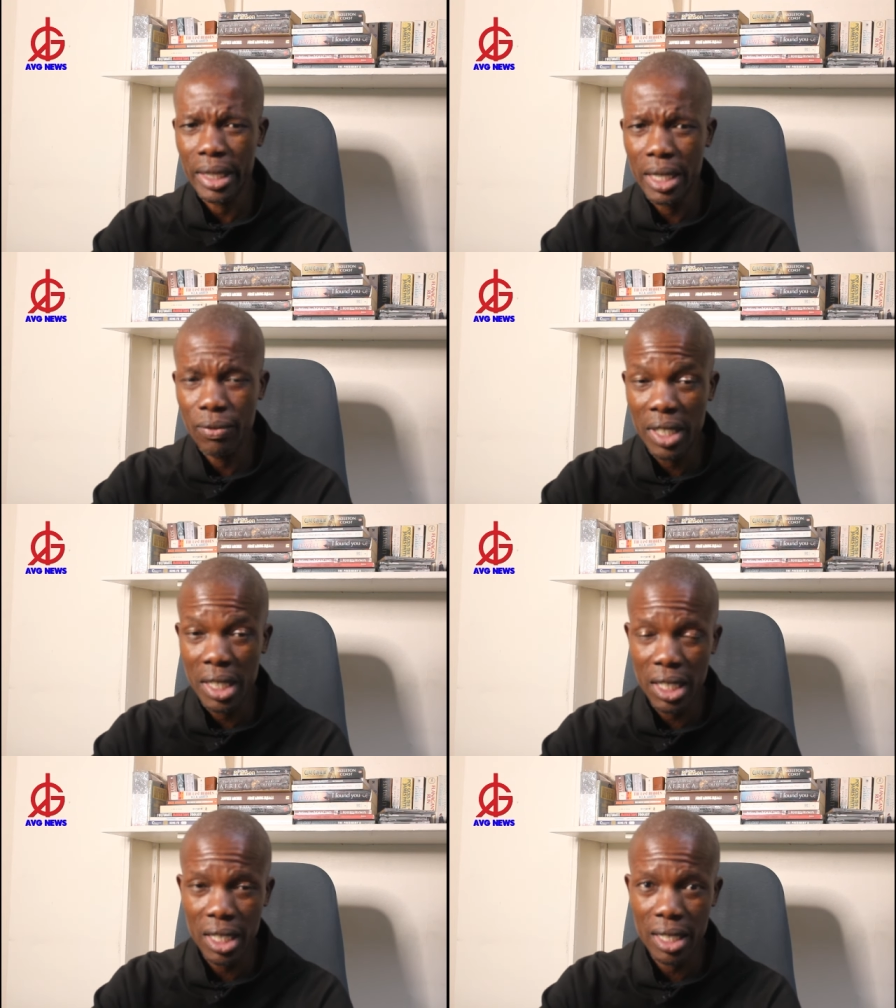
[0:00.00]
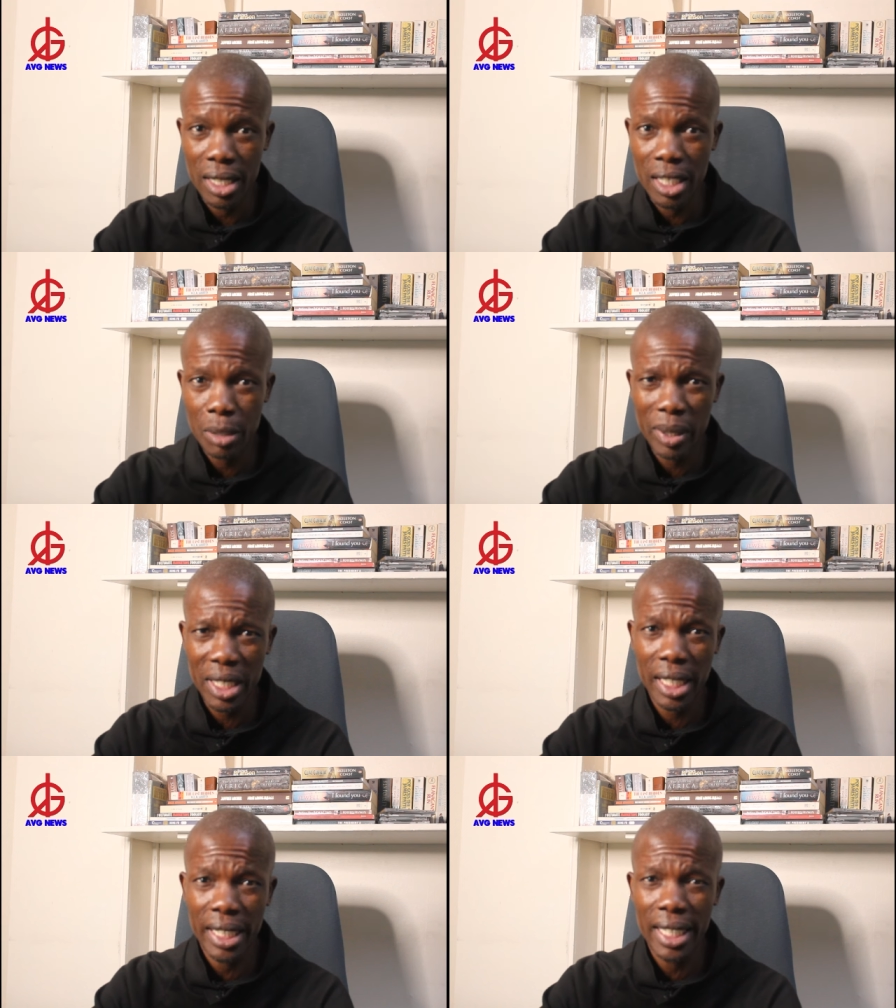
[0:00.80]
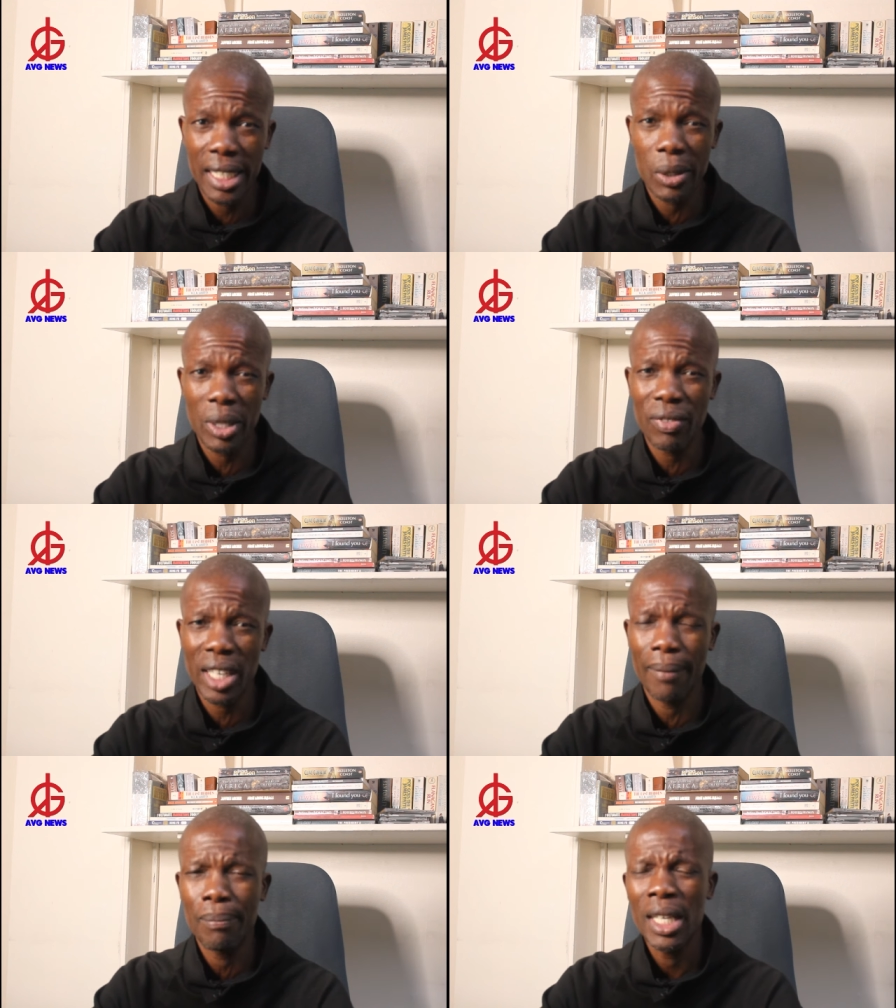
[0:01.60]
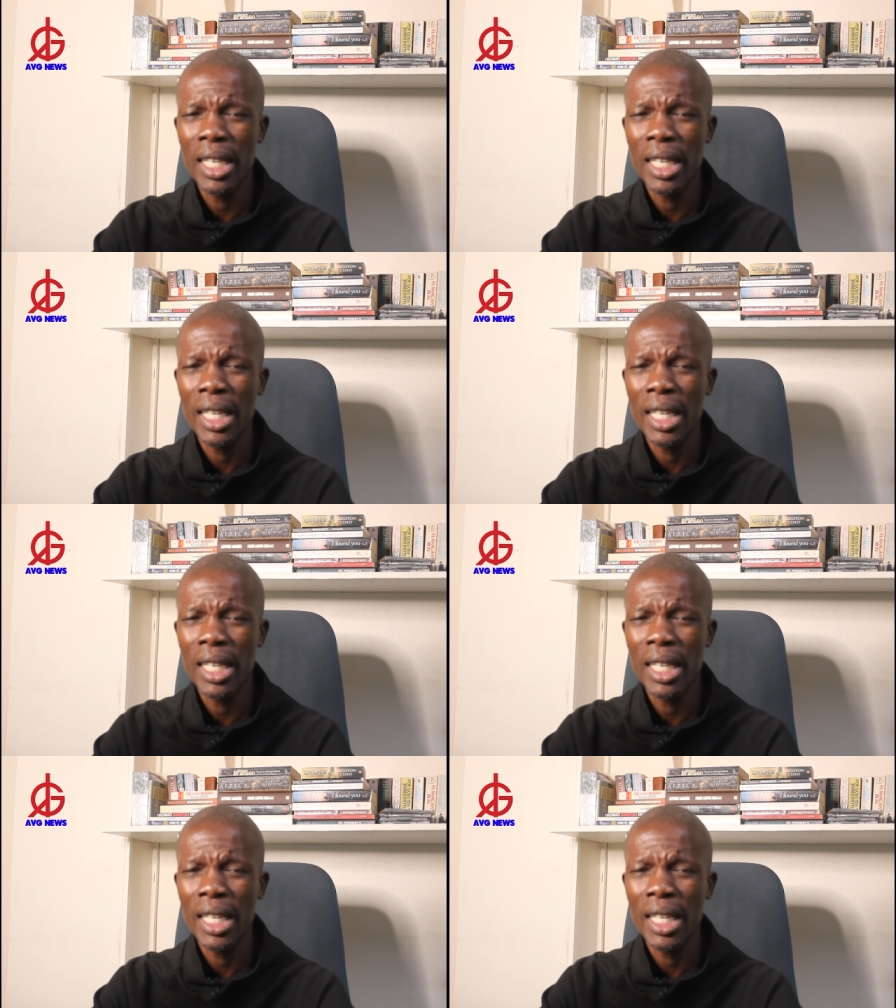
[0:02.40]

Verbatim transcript: TV stations, especially here in South Africa,